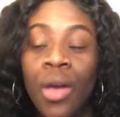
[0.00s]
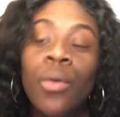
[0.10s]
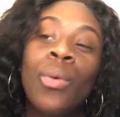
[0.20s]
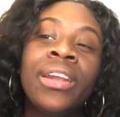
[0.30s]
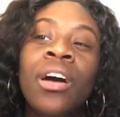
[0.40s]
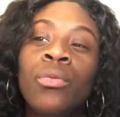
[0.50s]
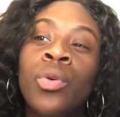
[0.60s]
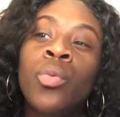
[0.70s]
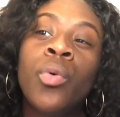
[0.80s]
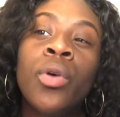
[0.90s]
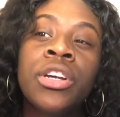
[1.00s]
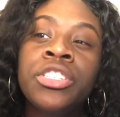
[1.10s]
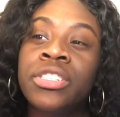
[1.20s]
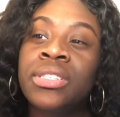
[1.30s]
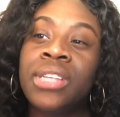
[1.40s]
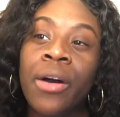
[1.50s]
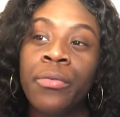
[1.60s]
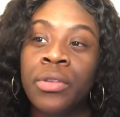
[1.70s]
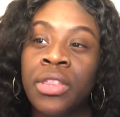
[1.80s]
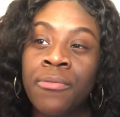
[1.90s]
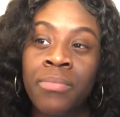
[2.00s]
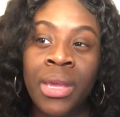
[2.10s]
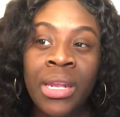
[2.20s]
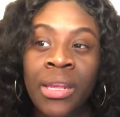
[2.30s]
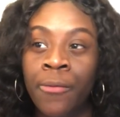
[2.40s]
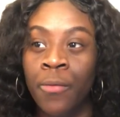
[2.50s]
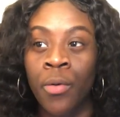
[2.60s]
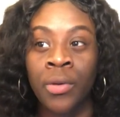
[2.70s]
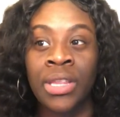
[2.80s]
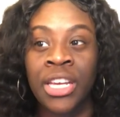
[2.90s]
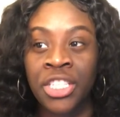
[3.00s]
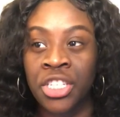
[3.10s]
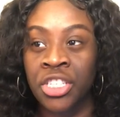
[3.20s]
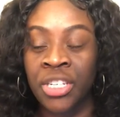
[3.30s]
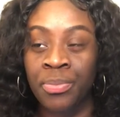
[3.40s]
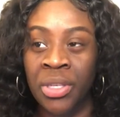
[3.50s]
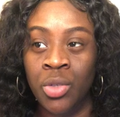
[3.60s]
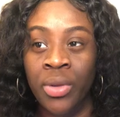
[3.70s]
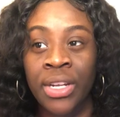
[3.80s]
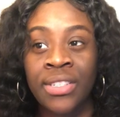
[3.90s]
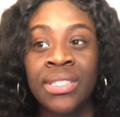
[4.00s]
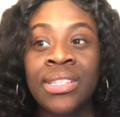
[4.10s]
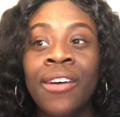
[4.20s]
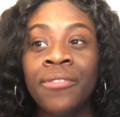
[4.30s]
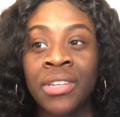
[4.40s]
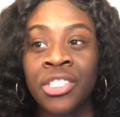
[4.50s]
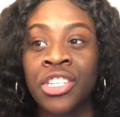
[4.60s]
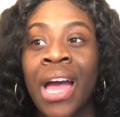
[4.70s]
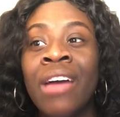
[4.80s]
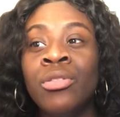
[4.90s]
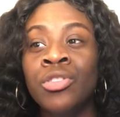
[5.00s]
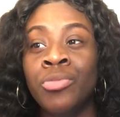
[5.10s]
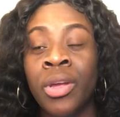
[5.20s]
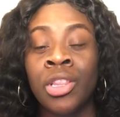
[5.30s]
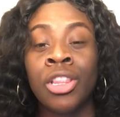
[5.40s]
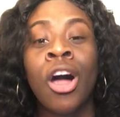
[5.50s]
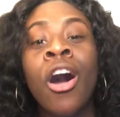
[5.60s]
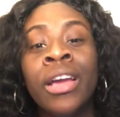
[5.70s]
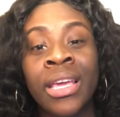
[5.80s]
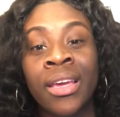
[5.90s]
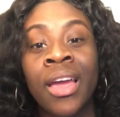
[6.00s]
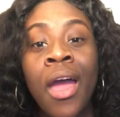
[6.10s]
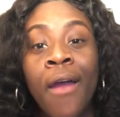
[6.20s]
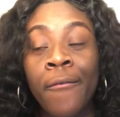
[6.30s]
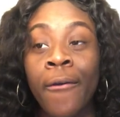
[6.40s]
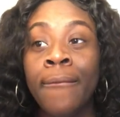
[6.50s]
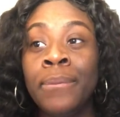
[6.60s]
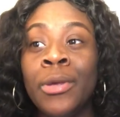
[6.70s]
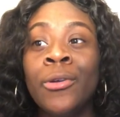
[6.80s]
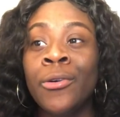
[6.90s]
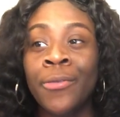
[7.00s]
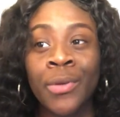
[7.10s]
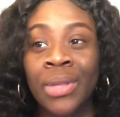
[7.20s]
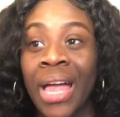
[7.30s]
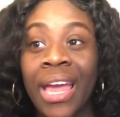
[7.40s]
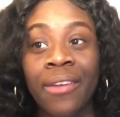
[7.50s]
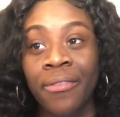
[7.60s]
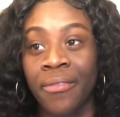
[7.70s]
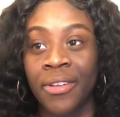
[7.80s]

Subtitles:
Why not reward yourself with a meaningful relationship between yourself and a child who's been longing for a beautiful life?